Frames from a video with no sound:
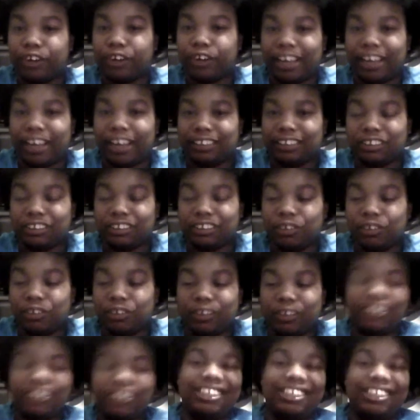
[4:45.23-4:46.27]
her asking the
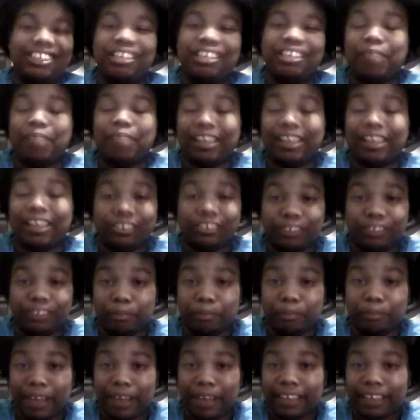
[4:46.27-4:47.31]
question and him
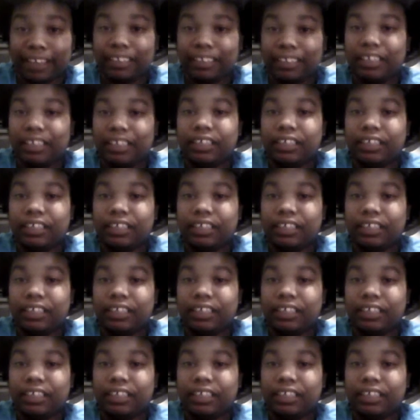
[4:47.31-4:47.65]
answering back,